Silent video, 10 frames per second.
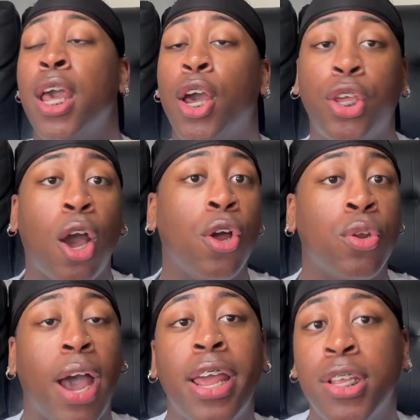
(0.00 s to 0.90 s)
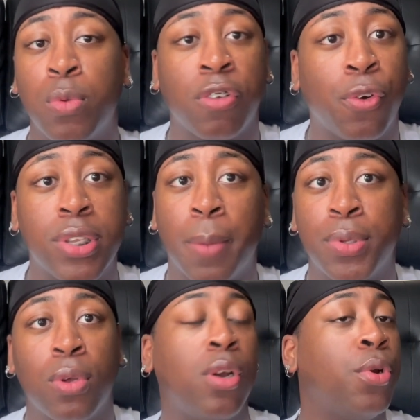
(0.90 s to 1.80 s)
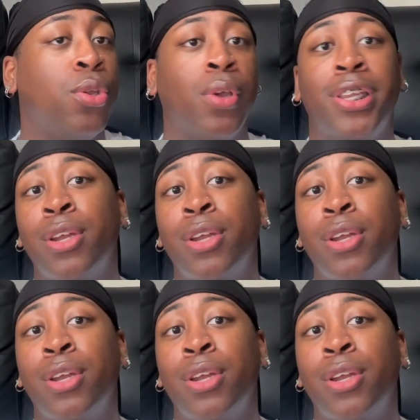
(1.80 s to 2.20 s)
Y'all know how it is with the first episode of the reunion.